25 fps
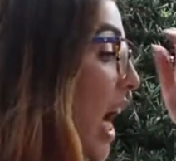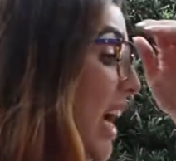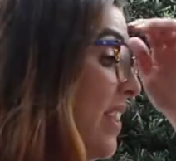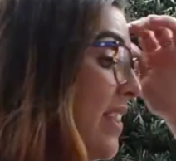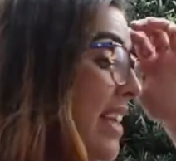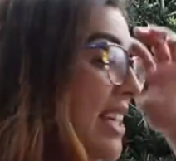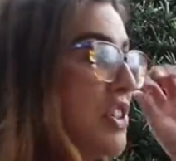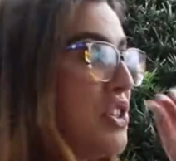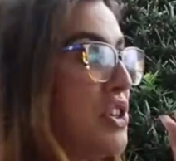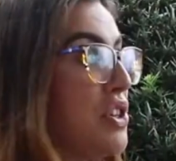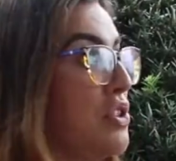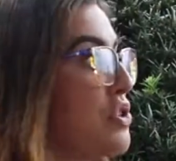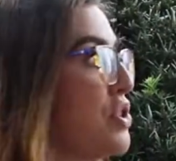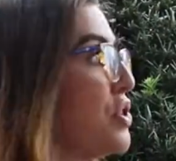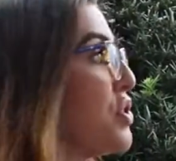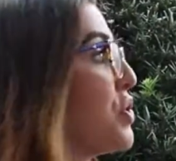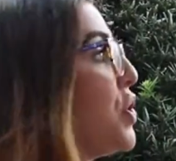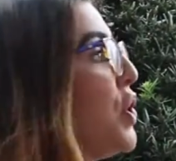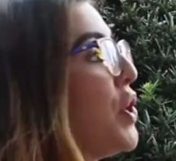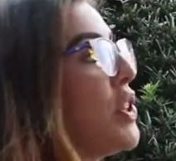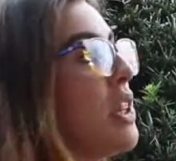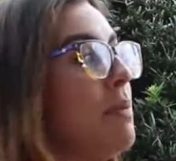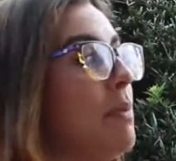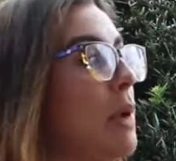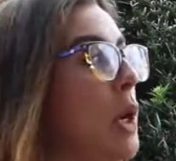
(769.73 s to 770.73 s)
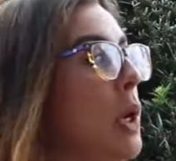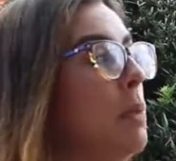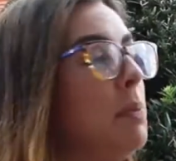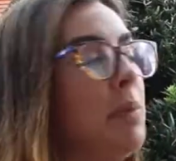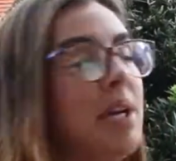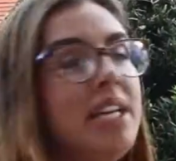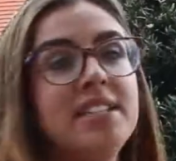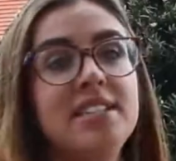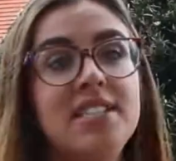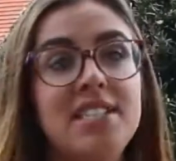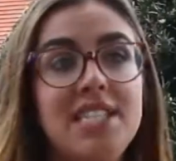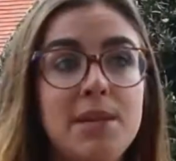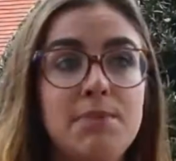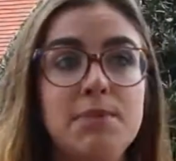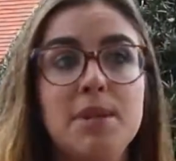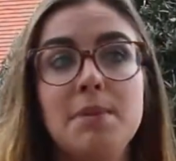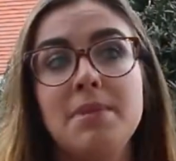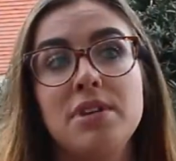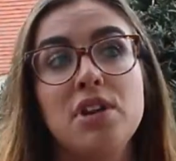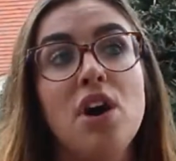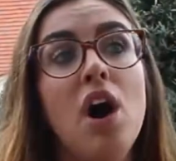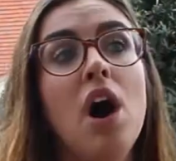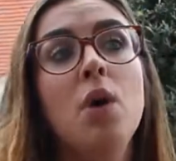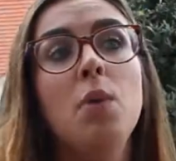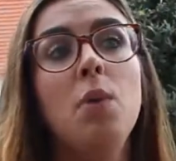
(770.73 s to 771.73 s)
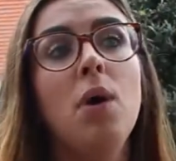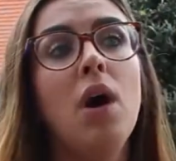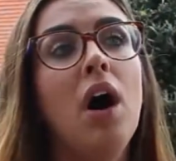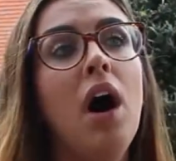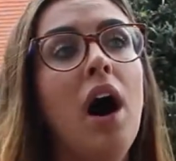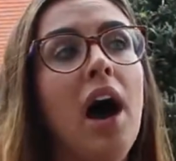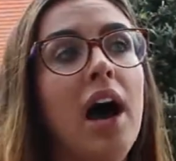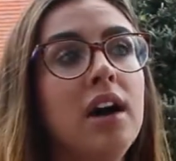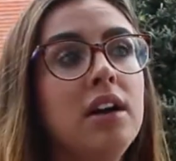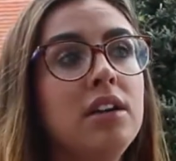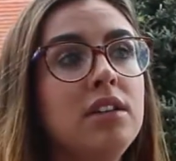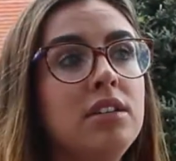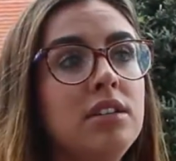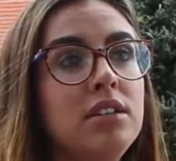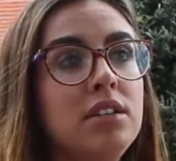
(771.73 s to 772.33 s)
and then she'll just cut them up and steep them in hot water.